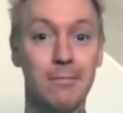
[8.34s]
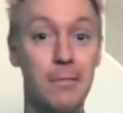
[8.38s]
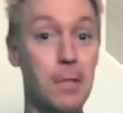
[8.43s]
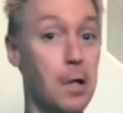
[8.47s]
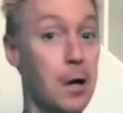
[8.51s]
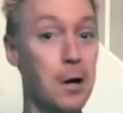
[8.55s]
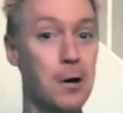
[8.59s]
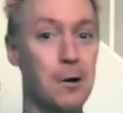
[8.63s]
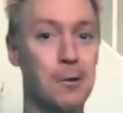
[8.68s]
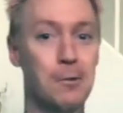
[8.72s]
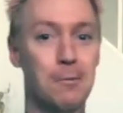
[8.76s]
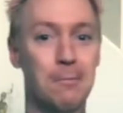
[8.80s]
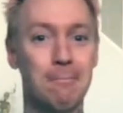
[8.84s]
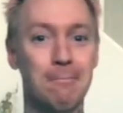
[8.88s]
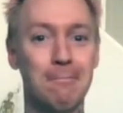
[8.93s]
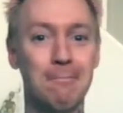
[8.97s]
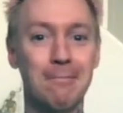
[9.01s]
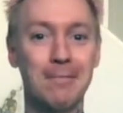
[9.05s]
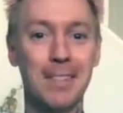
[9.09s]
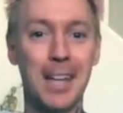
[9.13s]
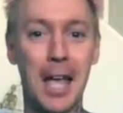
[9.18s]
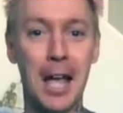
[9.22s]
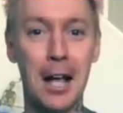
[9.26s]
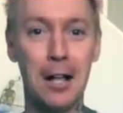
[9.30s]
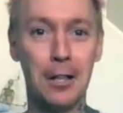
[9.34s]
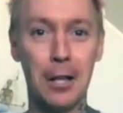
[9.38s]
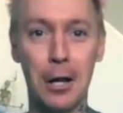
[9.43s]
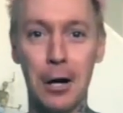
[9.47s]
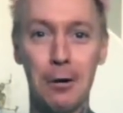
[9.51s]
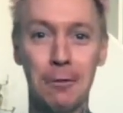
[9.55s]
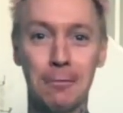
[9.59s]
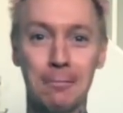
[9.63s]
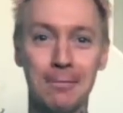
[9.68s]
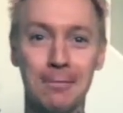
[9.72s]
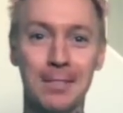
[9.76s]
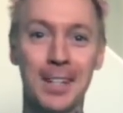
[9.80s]
Oh,
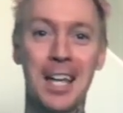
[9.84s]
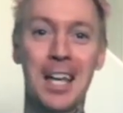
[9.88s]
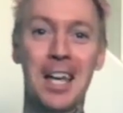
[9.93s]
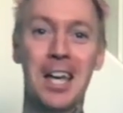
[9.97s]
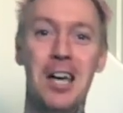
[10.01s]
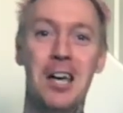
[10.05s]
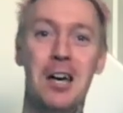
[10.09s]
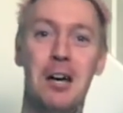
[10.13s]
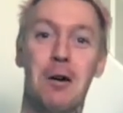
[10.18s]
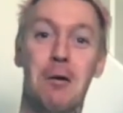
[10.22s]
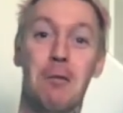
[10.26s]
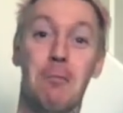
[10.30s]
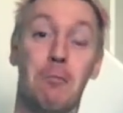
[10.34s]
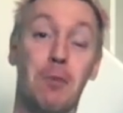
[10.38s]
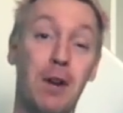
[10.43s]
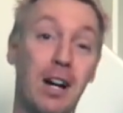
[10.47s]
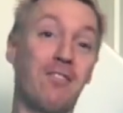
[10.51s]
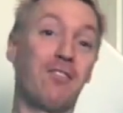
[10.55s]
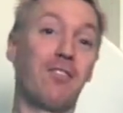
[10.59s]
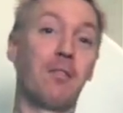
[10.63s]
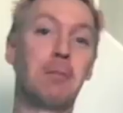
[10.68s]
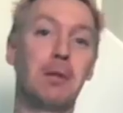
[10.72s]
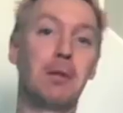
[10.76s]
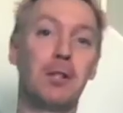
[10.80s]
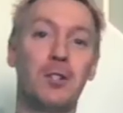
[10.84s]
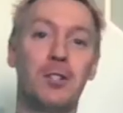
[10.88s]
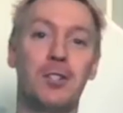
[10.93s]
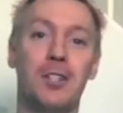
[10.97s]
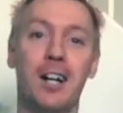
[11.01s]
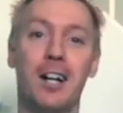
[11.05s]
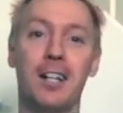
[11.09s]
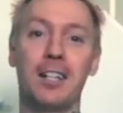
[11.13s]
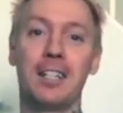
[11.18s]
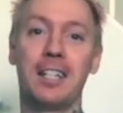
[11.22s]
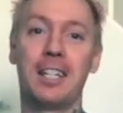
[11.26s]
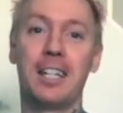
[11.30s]
hello. Brett from Blue
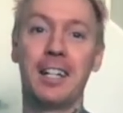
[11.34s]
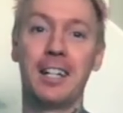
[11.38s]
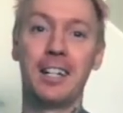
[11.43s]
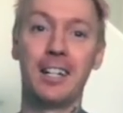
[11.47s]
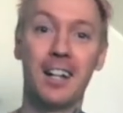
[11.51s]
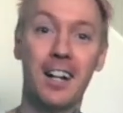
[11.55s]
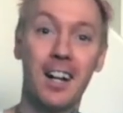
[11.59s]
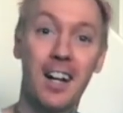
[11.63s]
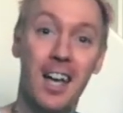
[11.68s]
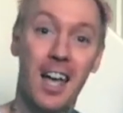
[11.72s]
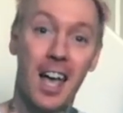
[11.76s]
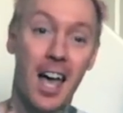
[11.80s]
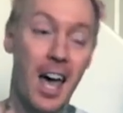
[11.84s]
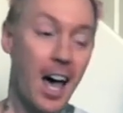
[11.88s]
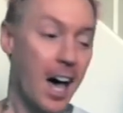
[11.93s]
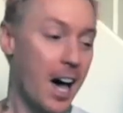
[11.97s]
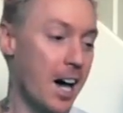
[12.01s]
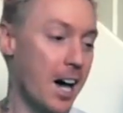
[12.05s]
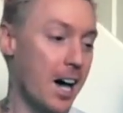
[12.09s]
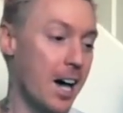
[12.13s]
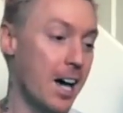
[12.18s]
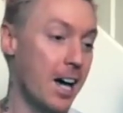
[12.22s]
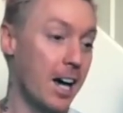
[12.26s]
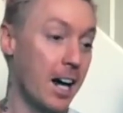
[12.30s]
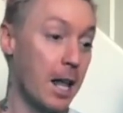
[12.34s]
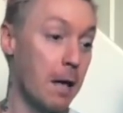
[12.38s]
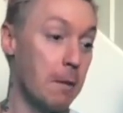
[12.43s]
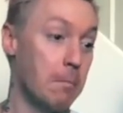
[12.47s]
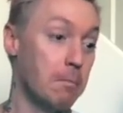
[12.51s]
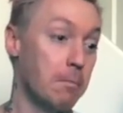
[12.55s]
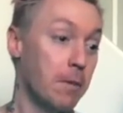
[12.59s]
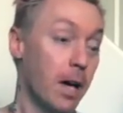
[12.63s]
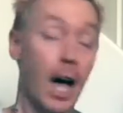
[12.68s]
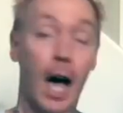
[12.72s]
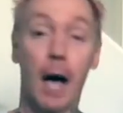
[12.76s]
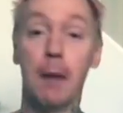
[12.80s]
Stahli here, uh, and
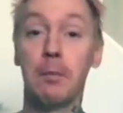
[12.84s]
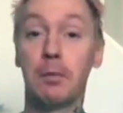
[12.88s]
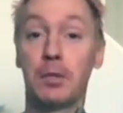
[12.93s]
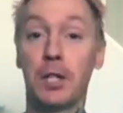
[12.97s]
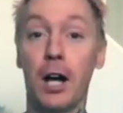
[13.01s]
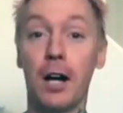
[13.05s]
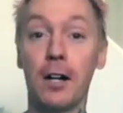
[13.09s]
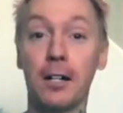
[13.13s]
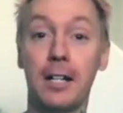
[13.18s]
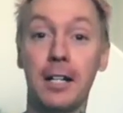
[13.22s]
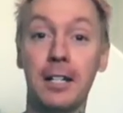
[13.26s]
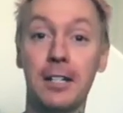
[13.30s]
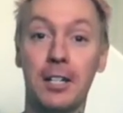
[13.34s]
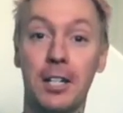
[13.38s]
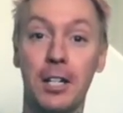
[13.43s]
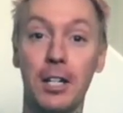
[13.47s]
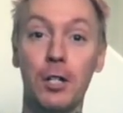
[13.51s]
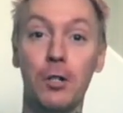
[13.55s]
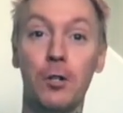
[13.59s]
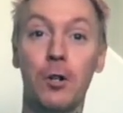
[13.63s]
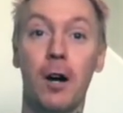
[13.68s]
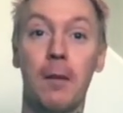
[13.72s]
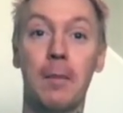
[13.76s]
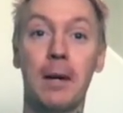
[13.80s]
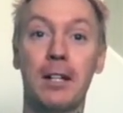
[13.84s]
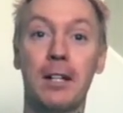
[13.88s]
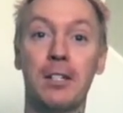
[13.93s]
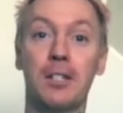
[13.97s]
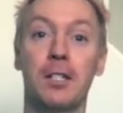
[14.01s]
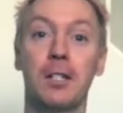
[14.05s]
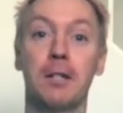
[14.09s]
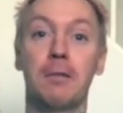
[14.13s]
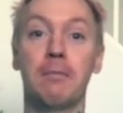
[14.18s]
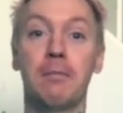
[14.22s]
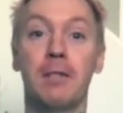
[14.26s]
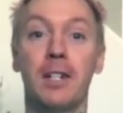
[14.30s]
I'm, I'm talking to you about
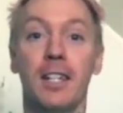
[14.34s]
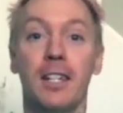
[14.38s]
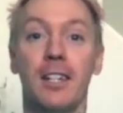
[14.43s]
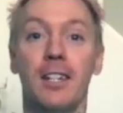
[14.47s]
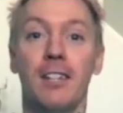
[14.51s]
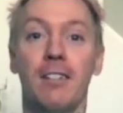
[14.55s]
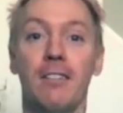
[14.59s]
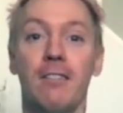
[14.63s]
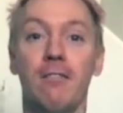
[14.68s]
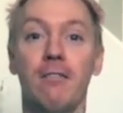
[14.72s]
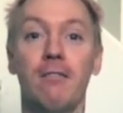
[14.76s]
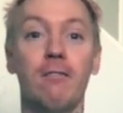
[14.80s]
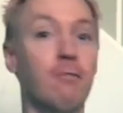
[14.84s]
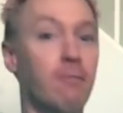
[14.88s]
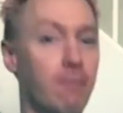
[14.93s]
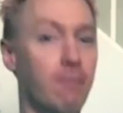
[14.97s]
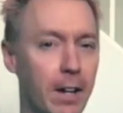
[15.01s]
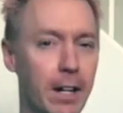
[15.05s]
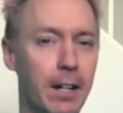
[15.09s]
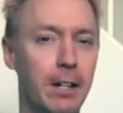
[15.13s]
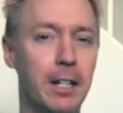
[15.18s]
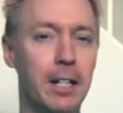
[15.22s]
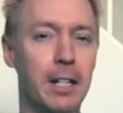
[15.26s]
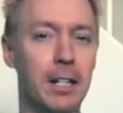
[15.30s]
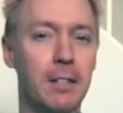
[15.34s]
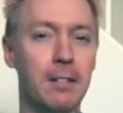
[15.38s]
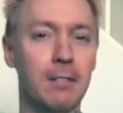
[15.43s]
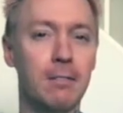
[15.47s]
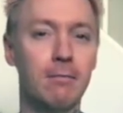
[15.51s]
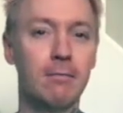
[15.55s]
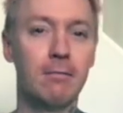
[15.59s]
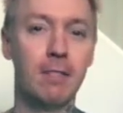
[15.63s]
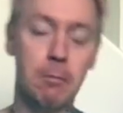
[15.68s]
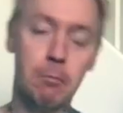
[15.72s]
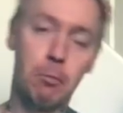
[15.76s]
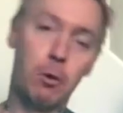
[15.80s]
some very
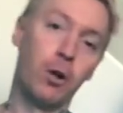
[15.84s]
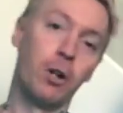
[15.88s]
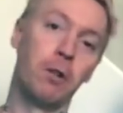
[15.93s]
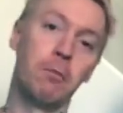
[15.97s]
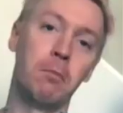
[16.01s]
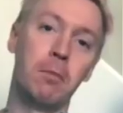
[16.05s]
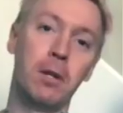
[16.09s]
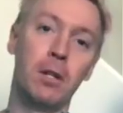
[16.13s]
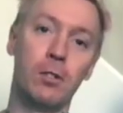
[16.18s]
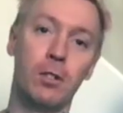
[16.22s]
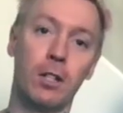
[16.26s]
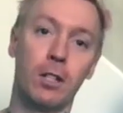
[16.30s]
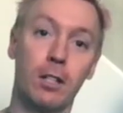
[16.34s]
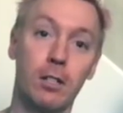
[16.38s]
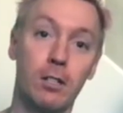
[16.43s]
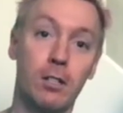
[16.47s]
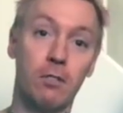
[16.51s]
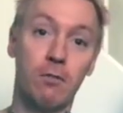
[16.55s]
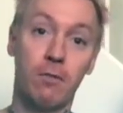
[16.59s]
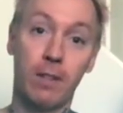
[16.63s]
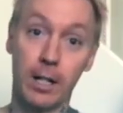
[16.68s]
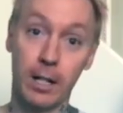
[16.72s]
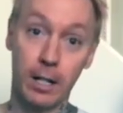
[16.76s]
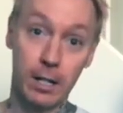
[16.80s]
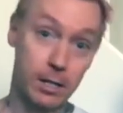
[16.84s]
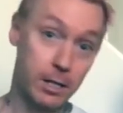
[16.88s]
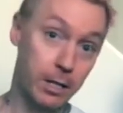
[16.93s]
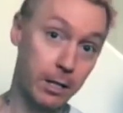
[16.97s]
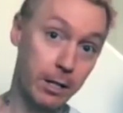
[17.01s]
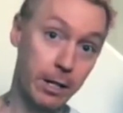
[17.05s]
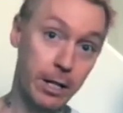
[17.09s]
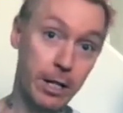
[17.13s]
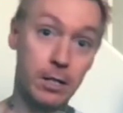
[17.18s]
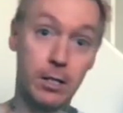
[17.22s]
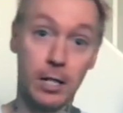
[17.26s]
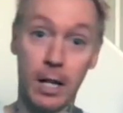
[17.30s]
important music. This is very
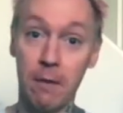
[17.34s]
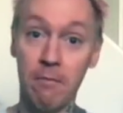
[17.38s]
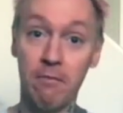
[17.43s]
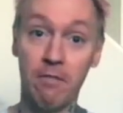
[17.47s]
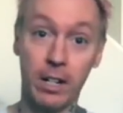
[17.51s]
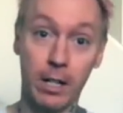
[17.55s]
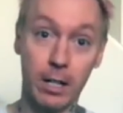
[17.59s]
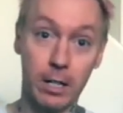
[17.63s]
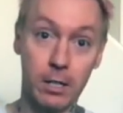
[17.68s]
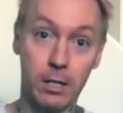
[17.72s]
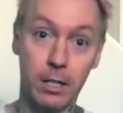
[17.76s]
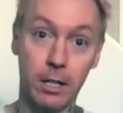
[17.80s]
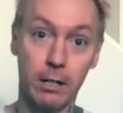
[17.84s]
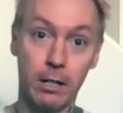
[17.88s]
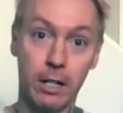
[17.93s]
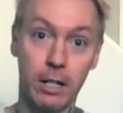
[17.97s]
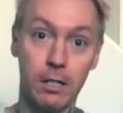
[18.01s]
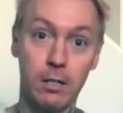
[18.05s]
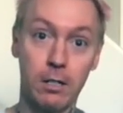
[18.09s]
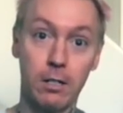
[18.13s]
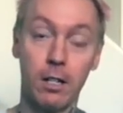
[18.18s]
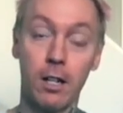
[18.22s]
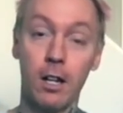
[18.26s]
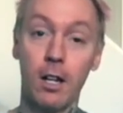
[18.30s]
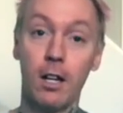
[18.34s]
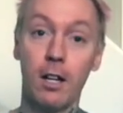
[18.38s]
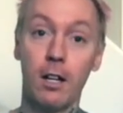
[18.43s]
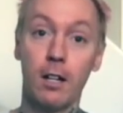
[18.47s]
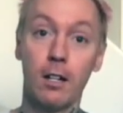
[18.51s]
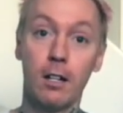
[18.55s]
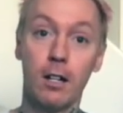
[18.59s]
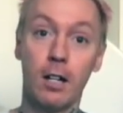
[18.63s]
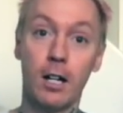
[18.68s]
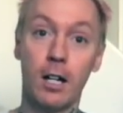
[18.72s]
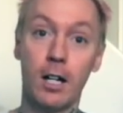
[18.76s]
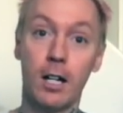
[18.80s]
serious. I'm very serious
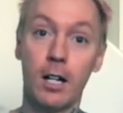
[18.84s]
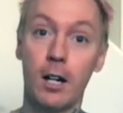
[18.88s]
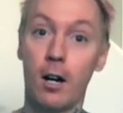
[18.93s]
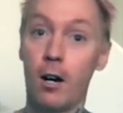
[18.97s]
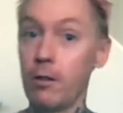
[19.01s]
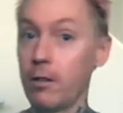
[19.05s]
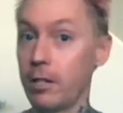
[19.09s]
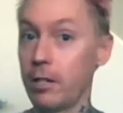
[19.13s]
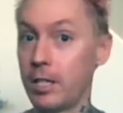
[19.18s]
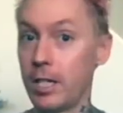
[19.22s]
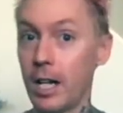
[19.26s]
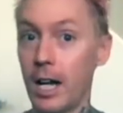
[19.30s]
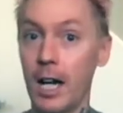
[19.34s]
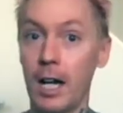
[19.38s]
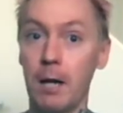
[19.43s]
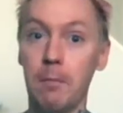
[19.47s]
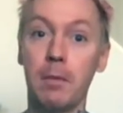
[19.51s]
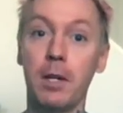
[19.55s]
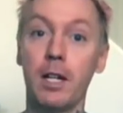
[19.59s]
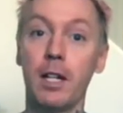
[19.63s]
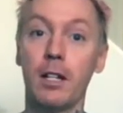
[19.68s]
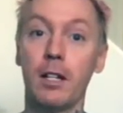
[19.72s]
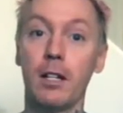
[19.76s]
uh, all the time.